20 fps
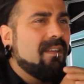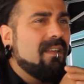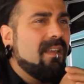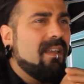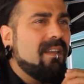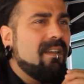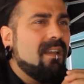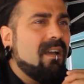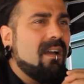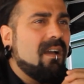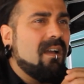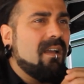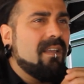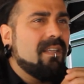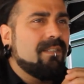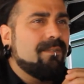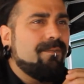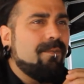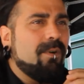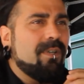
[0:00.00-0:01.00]
And
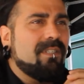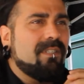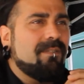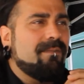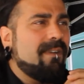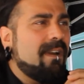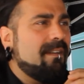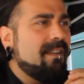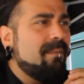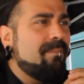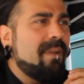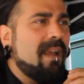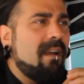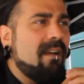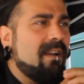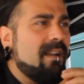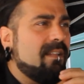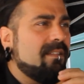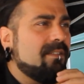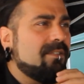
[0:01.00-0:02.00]
his voice is very
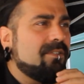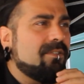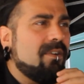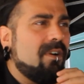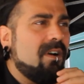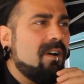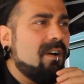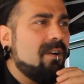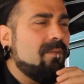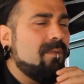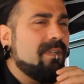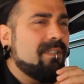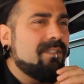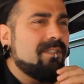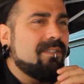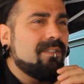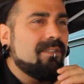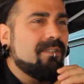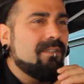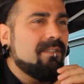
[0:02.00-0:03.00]
apparent on the song, which
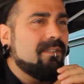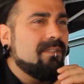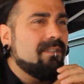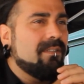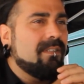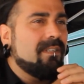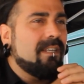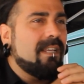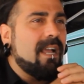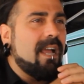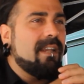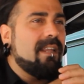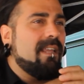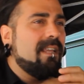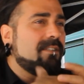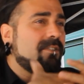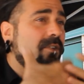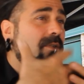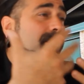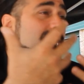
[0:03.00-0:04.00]
kind of
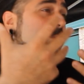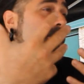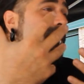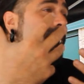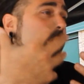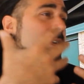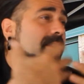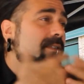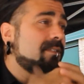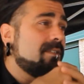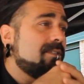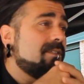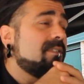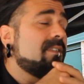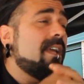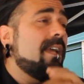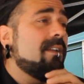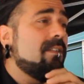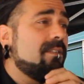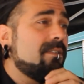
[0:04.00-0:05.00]
hits home to me because the
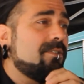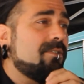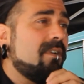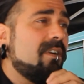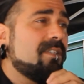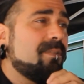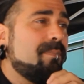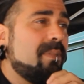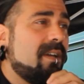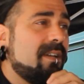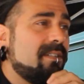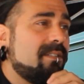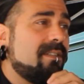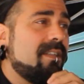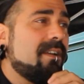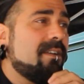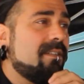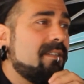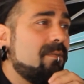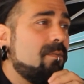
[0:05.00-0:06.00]
title of the song is Blood is
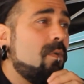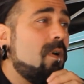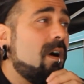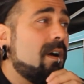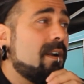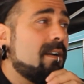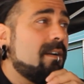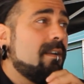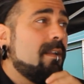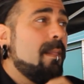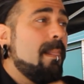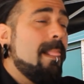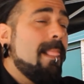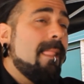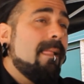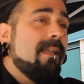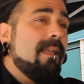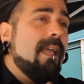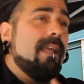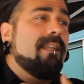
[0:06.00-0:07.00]
Thicker Than Water.
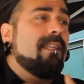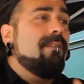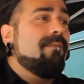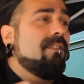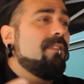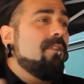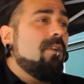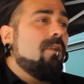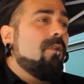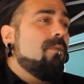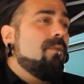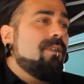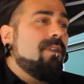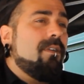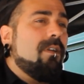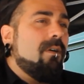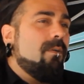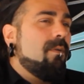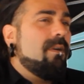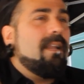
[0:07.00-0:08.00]
And even though,
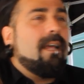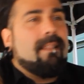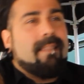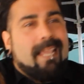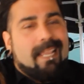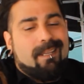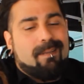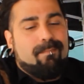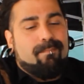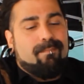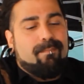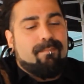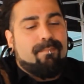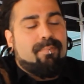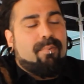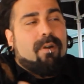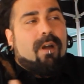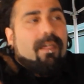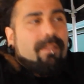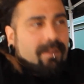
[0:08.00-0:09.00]
we're not like
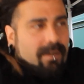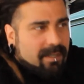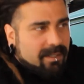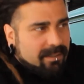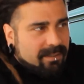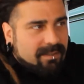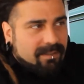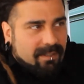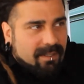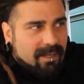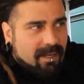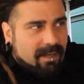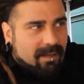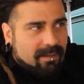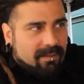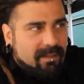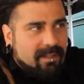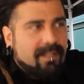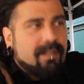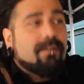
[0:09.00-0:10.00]
brothers,
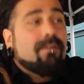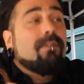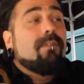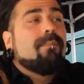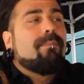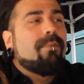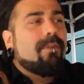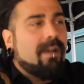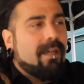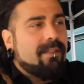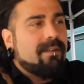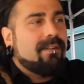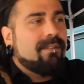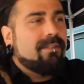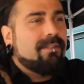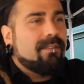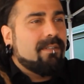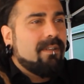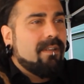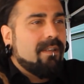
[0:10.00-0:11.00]
literal
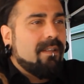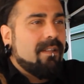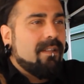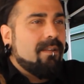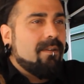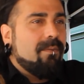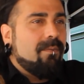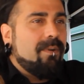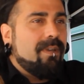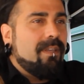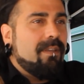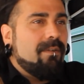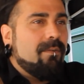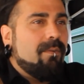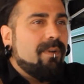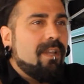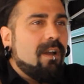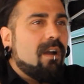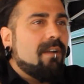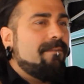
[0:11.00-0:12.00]
brothers, right.
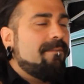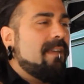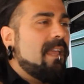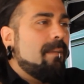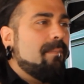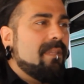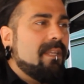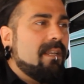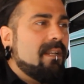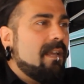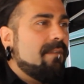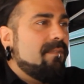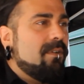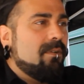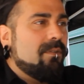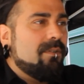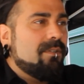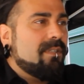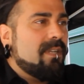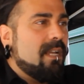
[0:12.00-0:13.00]
we are family, and I've
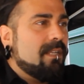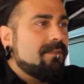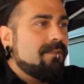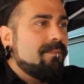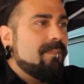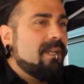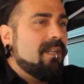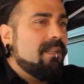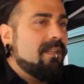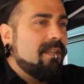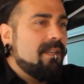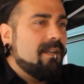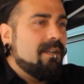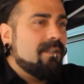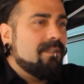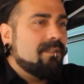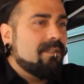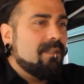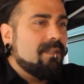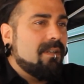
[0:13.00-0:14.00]
known those guys for many
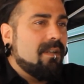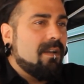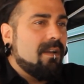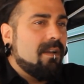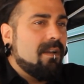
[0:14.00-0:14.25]
years. And